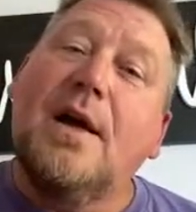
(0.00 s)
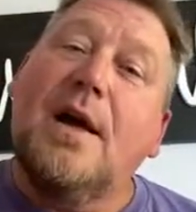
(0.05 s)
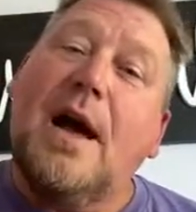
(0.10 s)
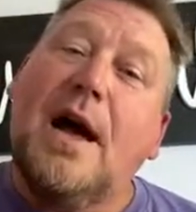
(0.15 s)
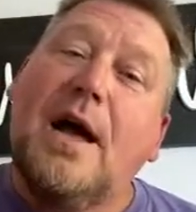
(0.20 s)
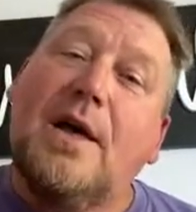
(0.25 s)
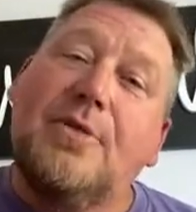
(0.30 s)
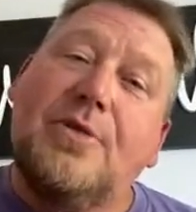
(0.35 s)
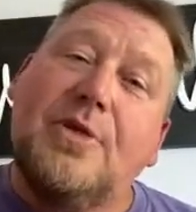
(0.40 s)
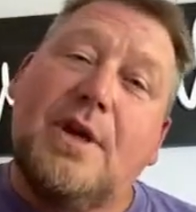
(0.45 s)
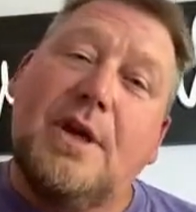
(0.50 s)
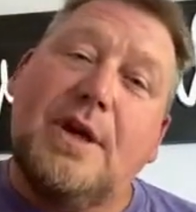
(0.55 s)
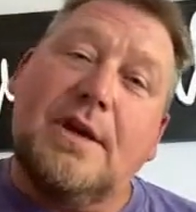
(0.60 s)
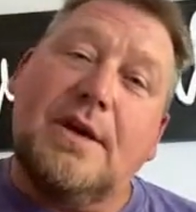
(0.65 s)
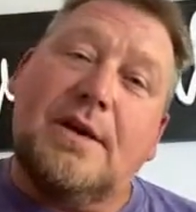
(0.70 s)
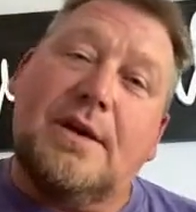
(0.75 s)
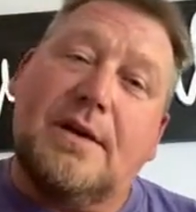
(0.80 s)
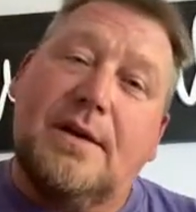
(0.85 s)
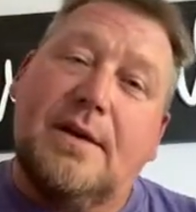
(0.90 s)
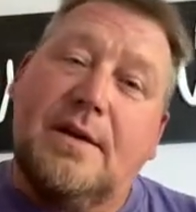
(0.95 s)
I think
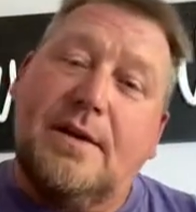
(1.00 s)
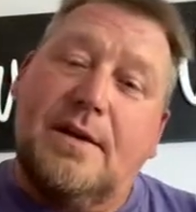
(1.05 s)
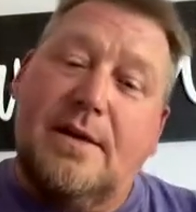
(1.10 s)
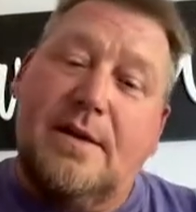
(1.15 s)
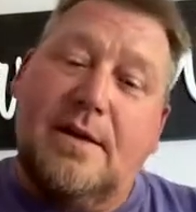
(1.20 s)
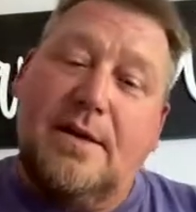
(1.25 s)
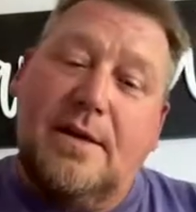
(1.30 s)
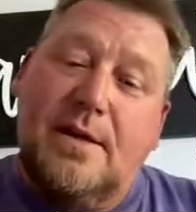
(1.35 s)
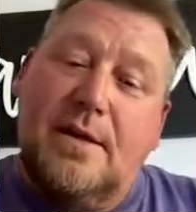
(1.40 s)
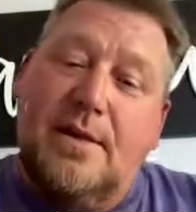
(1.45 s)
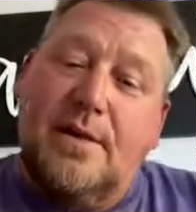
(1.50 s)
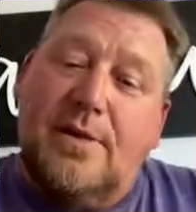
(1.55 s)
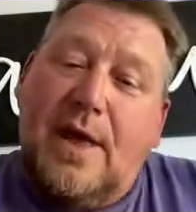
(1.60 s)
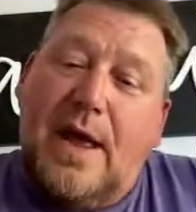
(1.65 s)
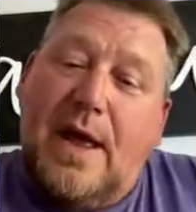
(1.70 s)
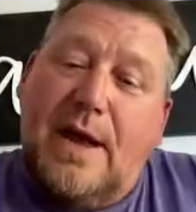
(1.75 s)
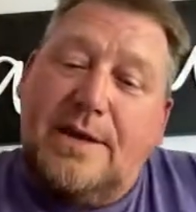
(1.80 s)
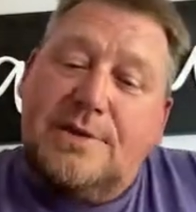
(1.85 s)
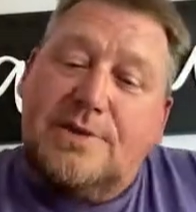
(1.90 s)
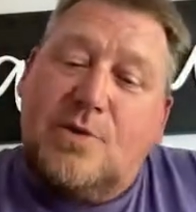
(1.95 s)

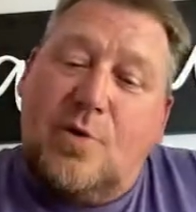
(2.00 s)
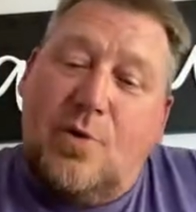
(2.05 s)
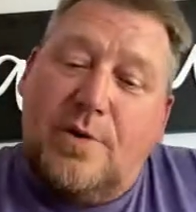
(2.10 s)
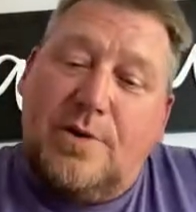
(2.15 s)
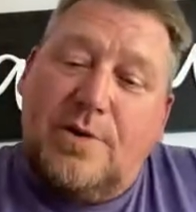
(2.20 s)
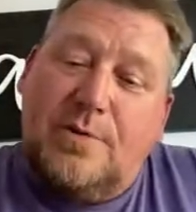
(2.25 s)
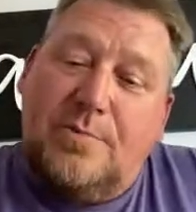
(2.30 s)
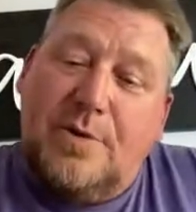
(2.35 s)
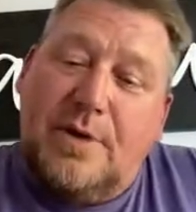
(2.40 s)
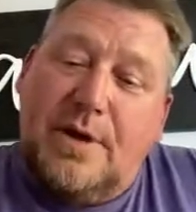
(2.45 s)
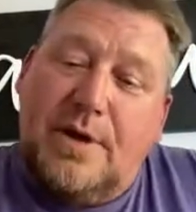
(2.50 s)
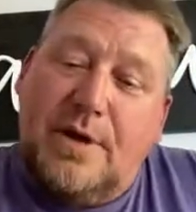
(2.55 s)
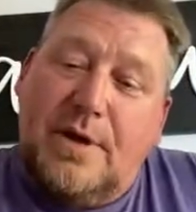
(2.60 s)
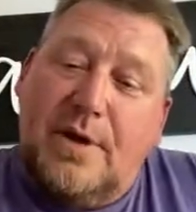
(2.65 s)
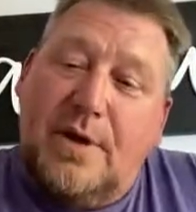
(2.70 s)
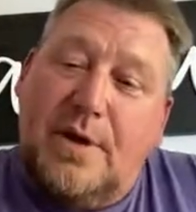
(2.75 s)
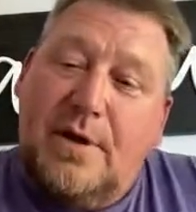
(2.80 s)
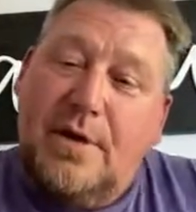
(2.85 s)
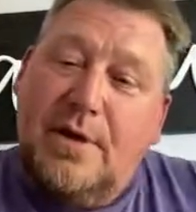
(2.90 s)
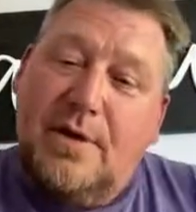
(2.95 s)
that is going to be
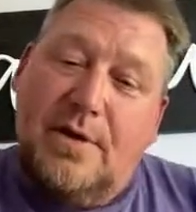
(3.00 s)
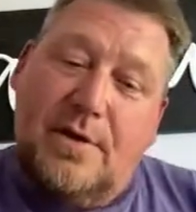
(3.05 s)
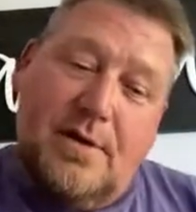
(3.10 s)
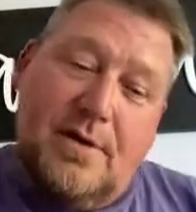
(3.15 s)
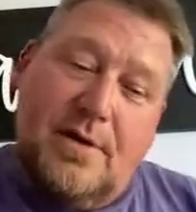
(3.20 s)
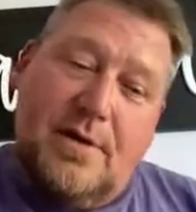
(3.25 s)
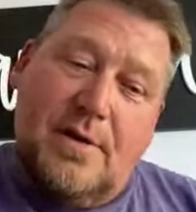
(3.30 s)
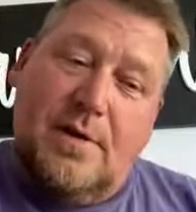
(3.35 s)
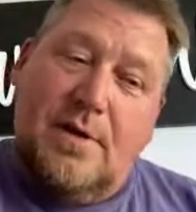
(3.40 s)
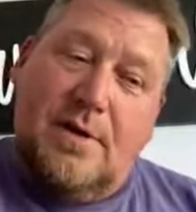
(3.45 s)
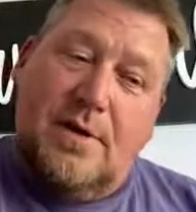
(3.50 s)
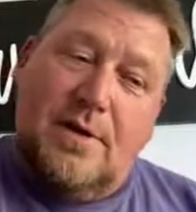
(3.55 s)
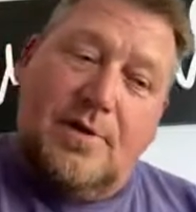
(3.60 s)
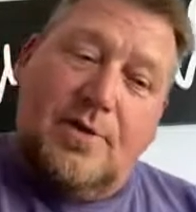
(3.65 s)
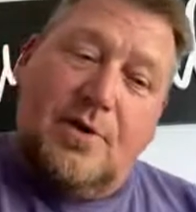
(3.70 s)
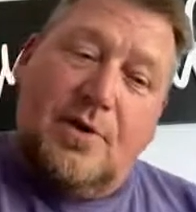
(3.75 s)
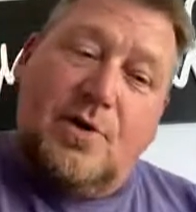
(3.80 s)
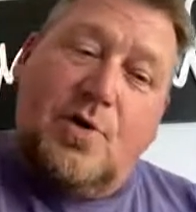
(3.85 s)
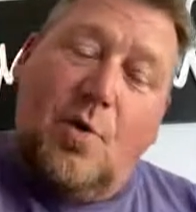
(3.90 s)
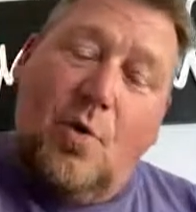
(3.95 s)

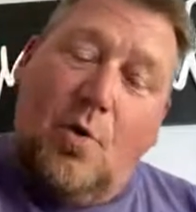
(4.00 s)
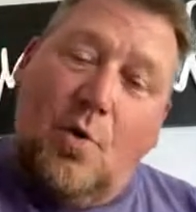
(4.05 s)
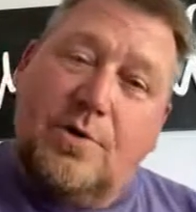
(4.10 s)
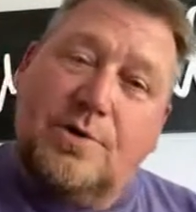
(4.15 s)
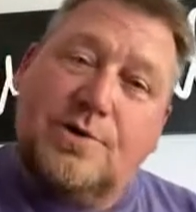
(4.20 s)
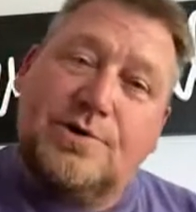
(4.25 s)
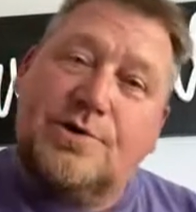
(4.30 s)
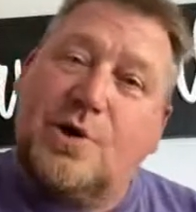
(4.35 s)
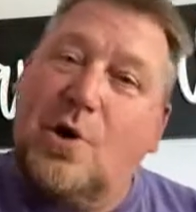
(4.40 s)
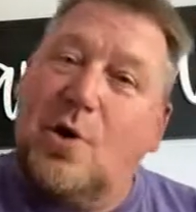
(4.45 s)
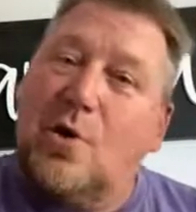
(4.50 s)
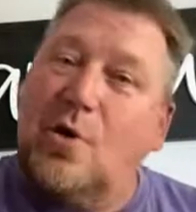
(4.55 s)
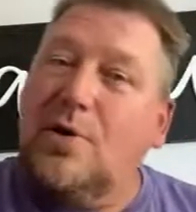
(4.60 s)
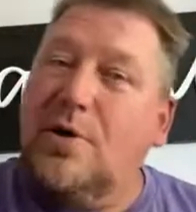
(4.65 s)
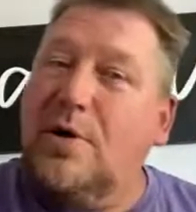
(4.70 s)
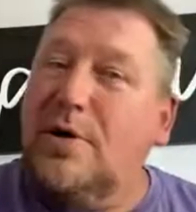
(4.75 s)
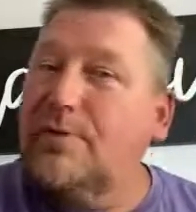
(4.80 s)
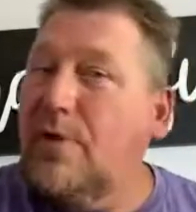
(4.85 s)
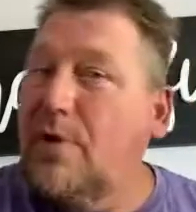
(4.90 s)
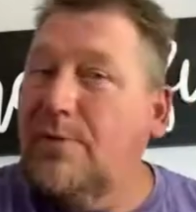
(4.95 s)
the cornerstone
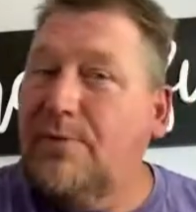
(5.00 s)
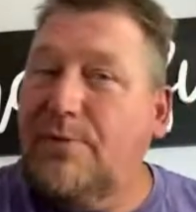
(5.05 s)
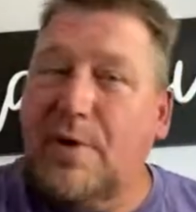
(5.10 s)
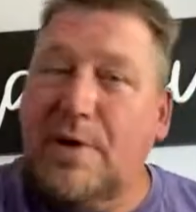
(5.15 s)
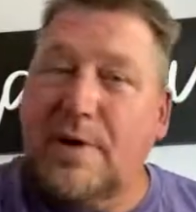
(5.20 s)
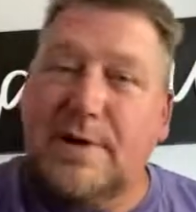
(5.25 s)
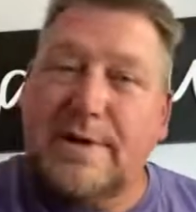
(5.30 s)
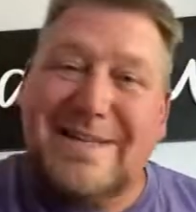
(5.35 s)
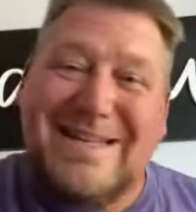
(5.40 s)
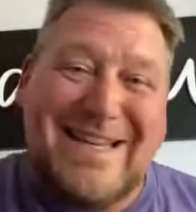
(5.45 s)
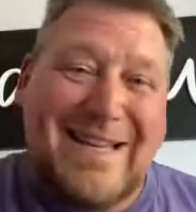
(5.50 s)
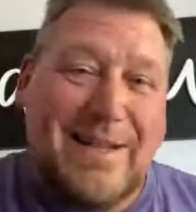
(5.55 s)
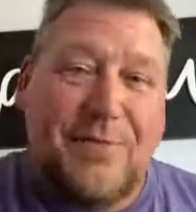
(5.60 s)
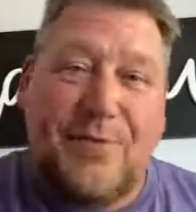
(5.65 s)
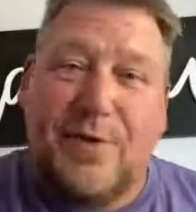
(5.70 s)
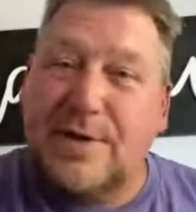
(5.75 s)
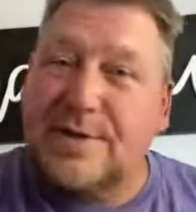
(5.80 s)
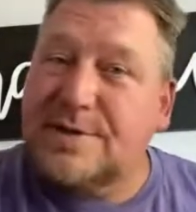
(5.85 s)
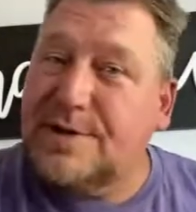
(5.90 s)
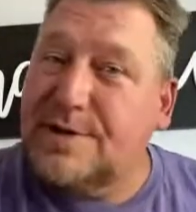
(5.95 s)
of our fucking
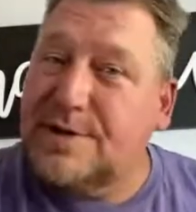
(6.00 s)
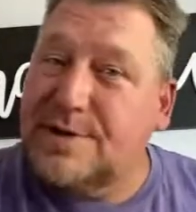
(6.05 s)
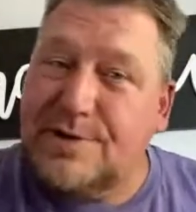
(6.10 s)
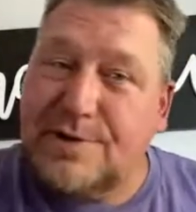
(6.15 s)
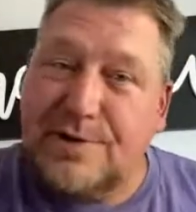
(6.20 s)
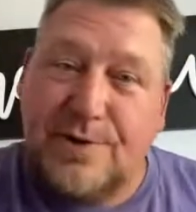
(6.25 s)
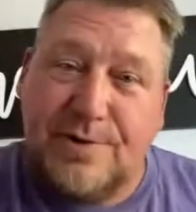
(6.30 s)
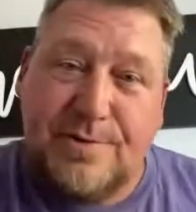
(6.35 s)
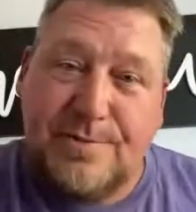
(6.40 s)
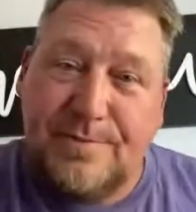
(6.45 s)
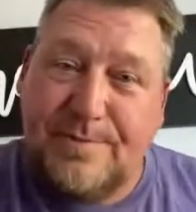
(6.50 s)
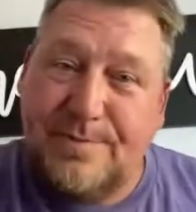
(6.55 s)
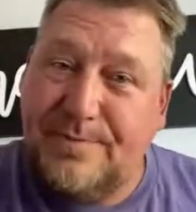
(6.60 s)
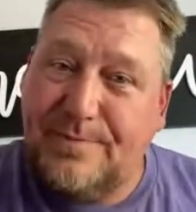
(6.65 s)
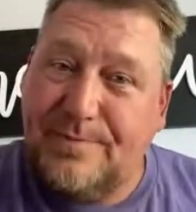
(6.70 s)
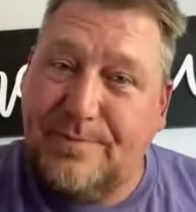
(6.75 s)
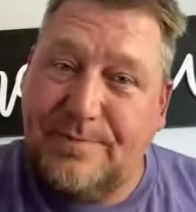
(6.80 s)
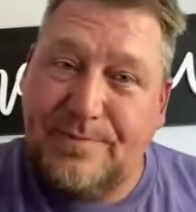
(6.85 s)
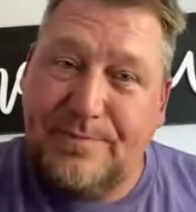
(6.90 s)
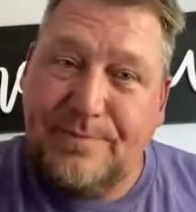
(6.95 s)
defense this year.
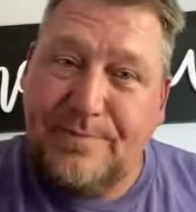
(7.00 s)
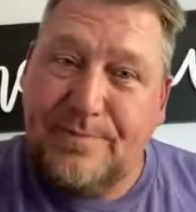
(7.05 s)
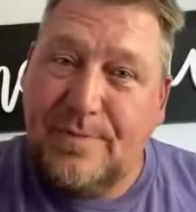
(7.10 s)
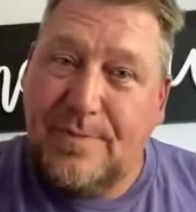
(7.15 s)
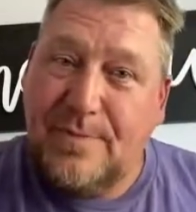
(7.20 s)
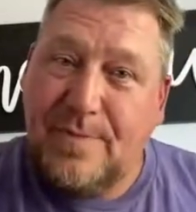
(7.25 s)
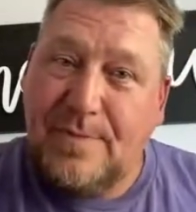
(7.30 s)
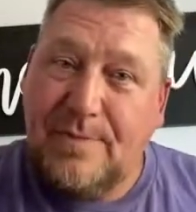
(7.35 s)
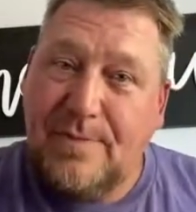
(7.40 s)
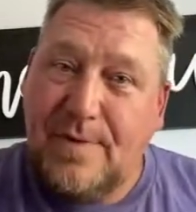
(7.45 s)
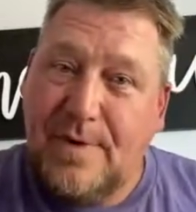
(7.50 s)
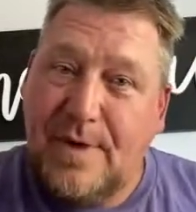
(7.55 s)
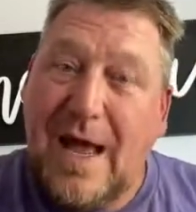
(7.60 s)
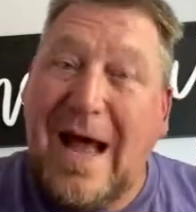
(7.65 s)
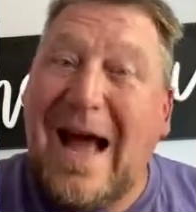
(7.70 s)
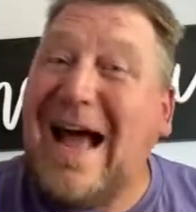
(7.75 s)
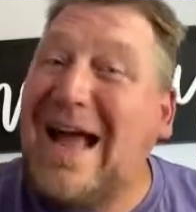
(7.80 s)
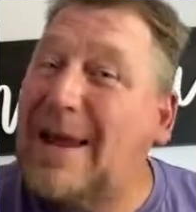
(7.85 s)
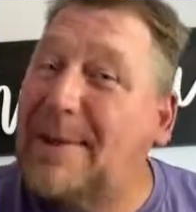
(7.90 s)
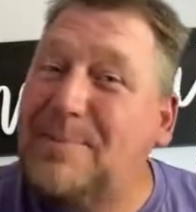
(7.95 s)

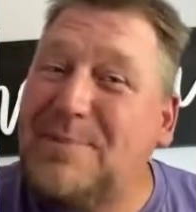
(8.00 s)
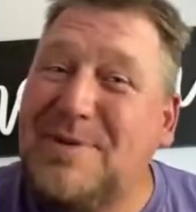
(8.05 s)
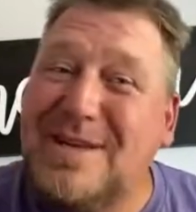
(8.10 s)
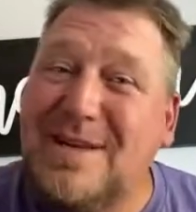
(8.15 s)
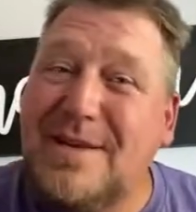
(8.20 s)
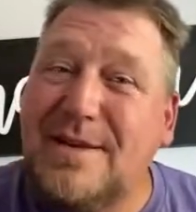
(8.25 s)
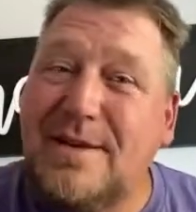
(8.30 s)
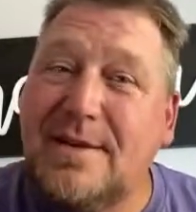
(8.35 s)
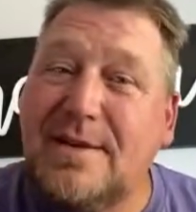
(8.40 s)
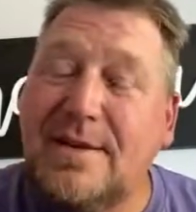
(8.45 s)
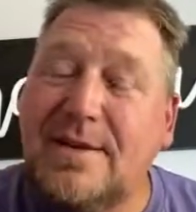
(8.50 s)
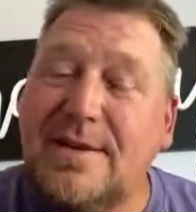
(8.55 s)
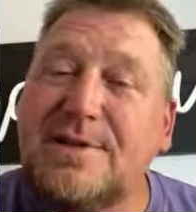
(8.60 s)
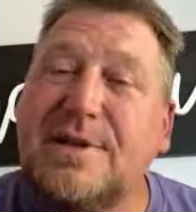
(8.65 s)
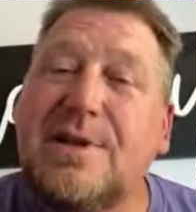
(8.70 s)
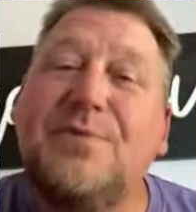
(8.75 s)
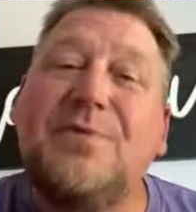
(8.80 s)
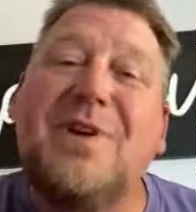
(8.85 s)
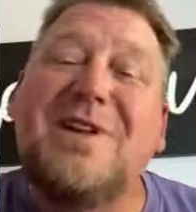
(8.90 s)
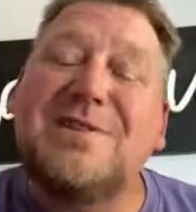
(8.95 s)
Hyped
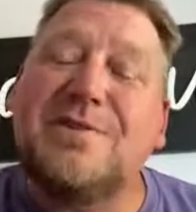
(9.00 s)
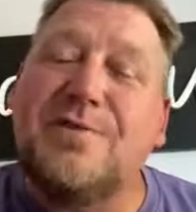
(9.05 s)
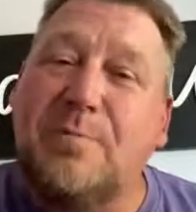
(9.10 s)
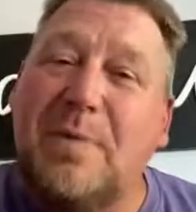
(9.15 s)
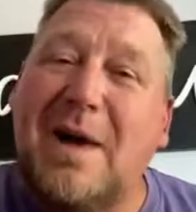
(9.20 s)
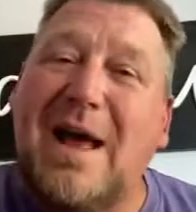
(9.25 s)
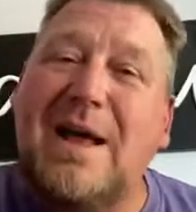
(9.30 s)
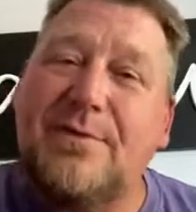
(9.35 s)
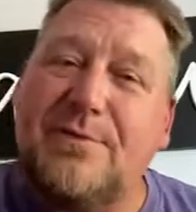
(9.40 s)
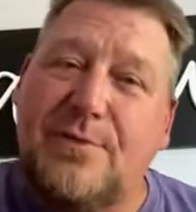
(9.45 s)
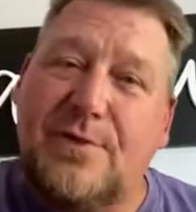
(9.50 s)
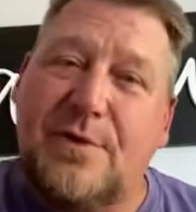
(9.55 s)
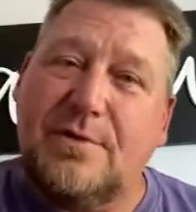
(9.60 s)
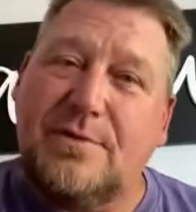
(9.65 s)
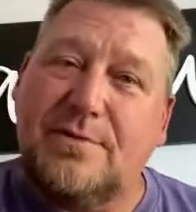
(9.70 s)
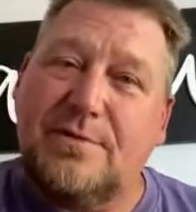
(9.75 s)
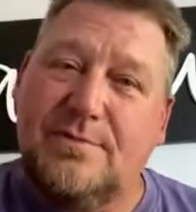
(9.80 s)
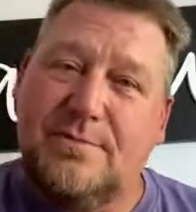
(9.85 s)
defensive backfield